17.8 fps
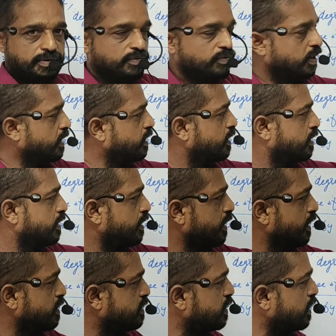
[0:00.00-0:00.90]
1
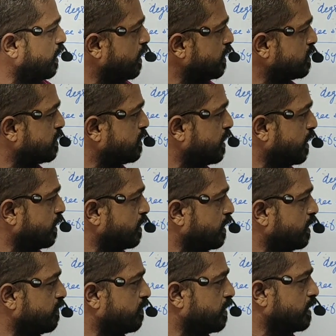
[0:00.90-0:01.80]
is less than
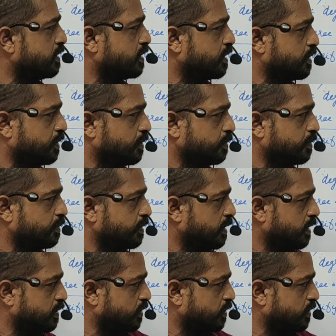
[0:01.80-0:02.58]
the divisor 2.